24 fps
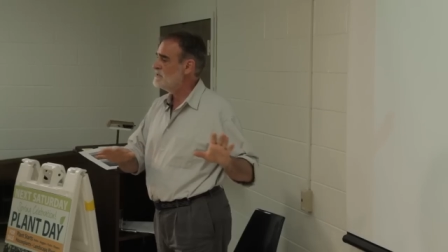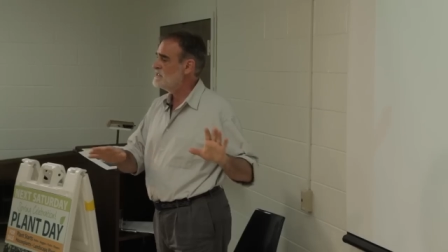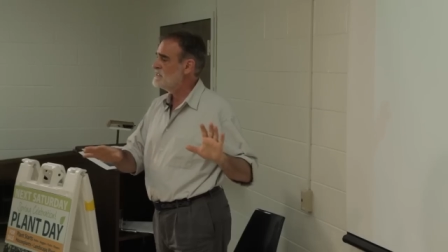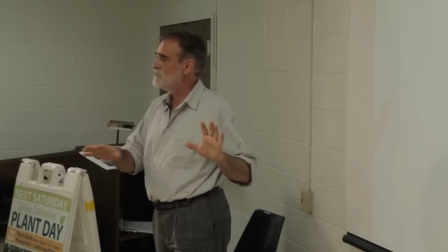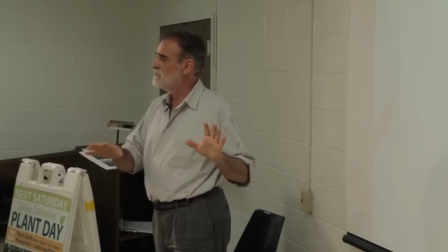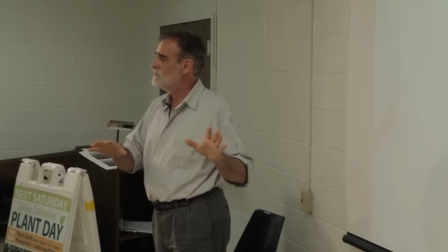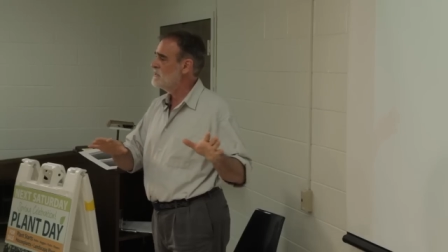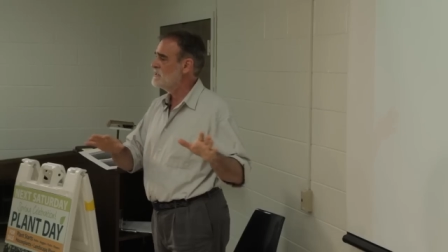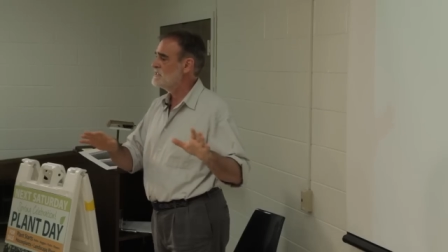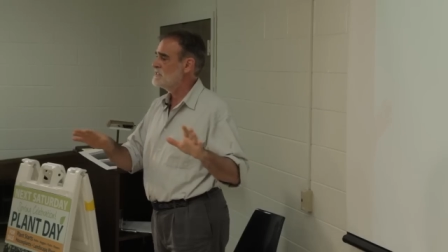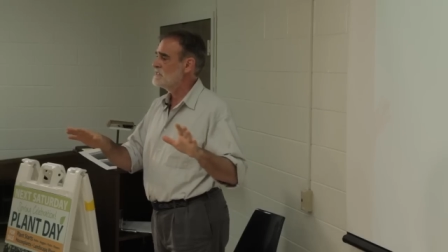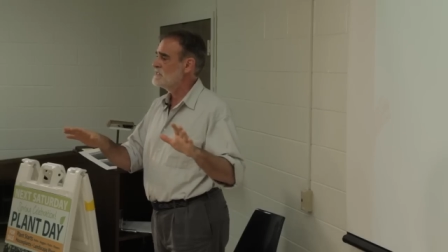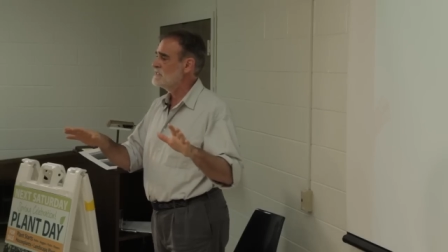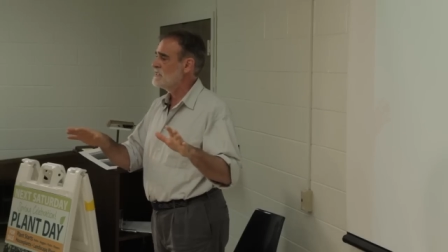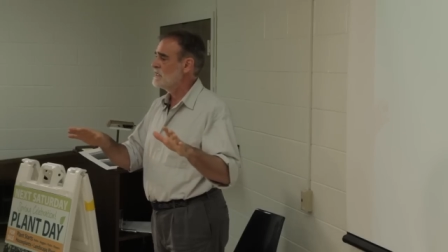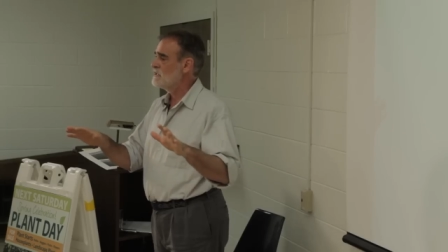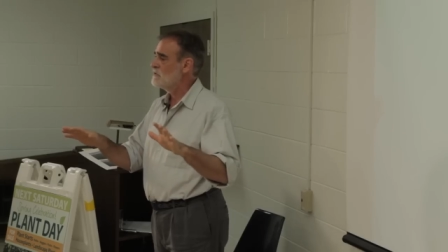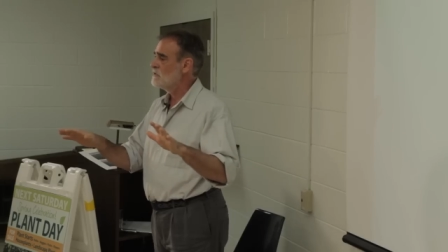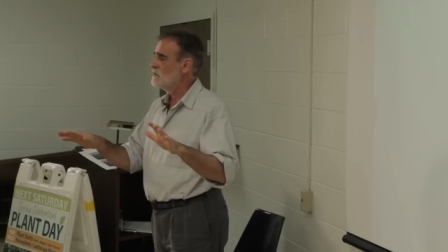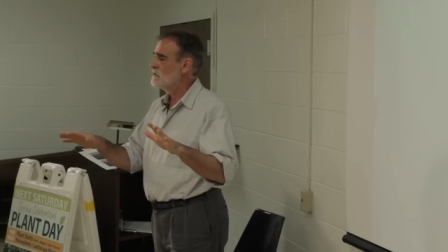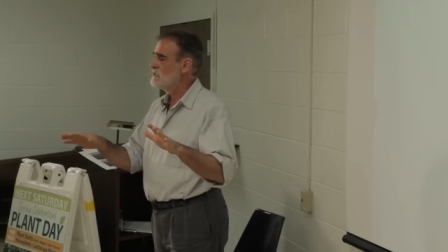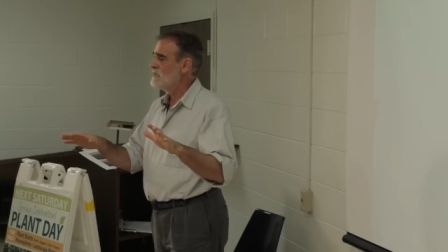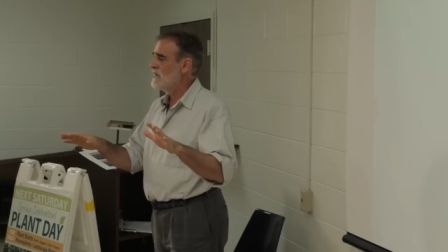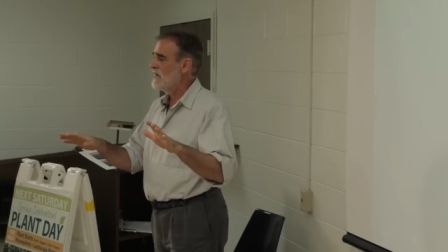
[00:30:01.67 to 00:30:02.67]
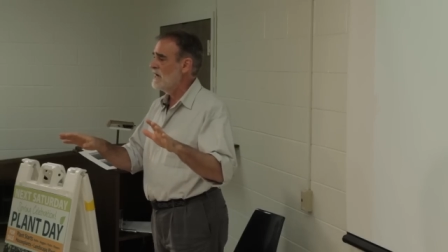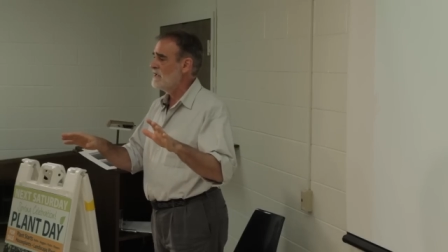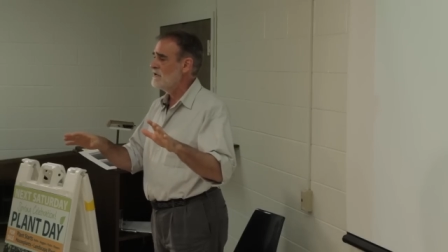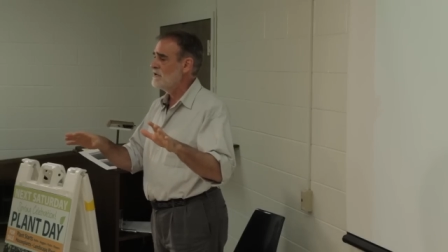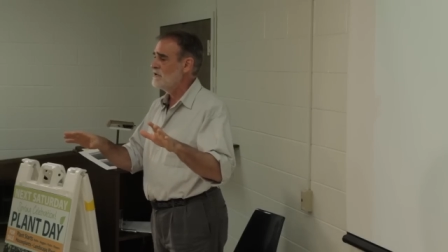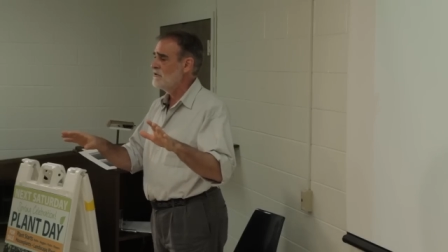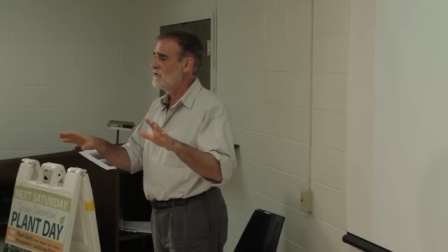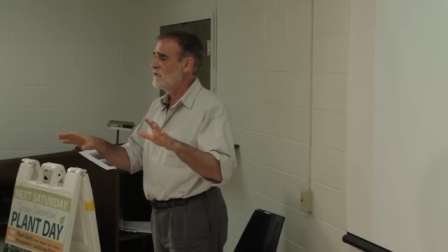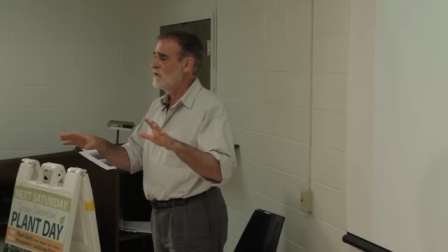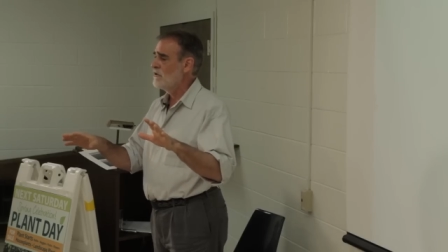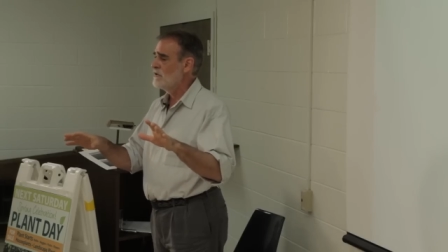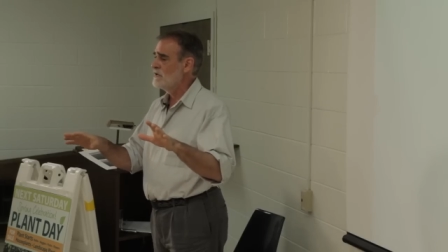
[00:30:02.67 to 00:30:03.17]
some of this is like old hat.
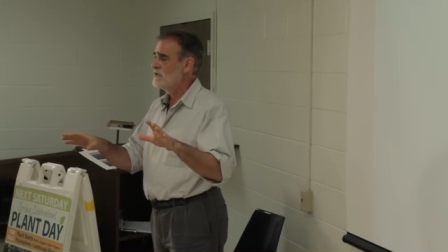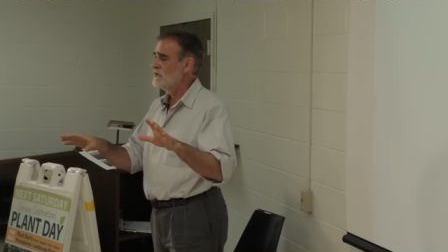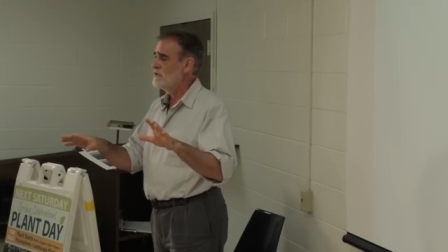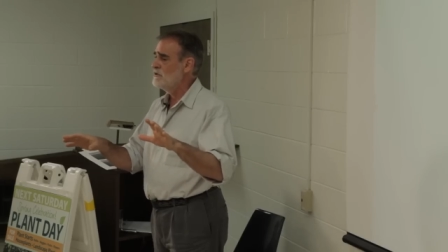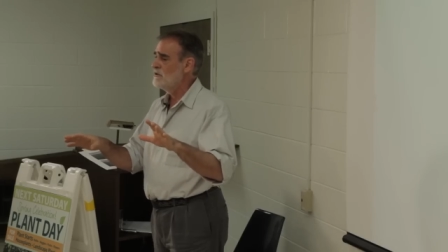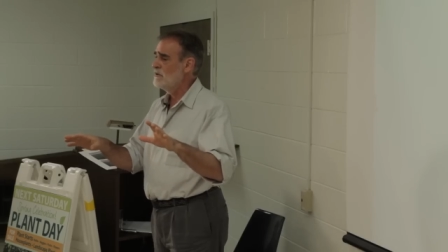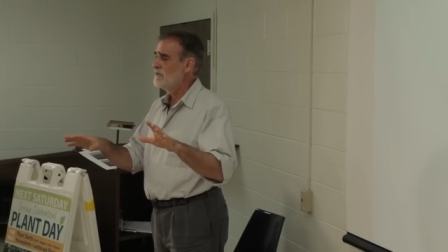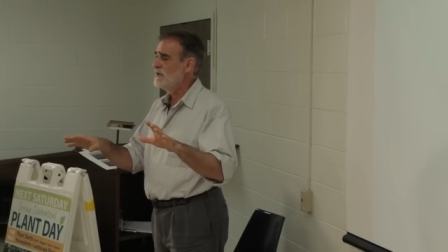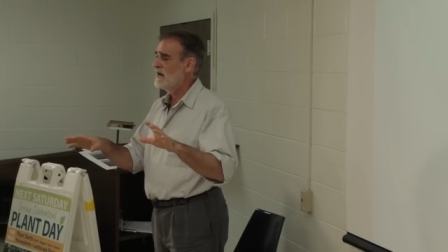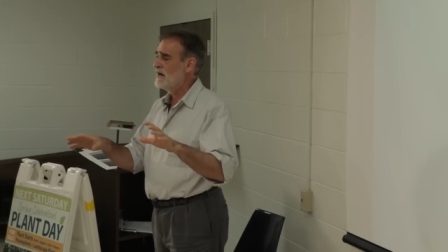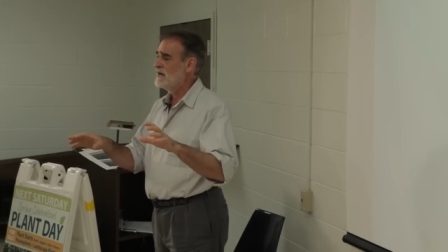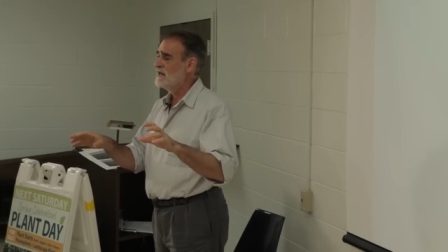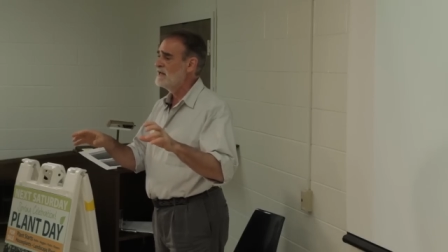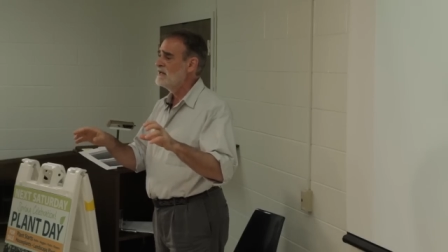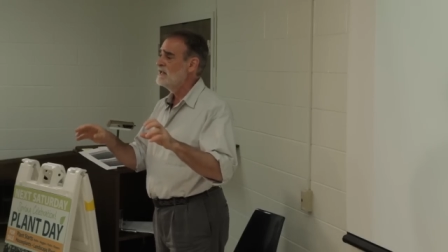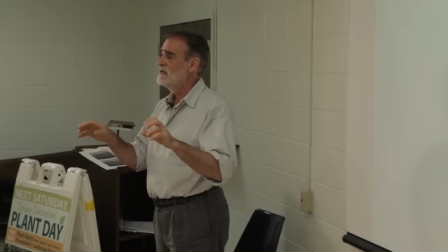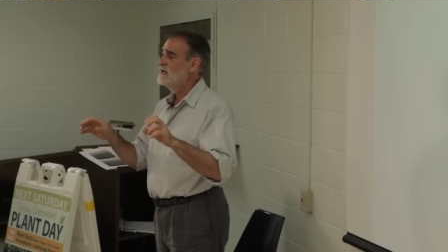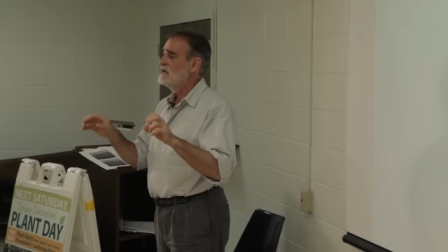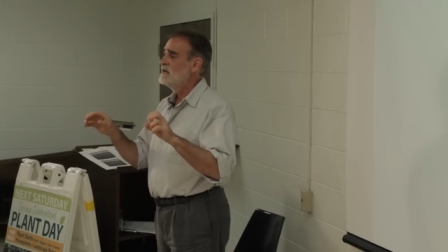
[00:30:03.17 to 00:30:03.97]
you already knew about it.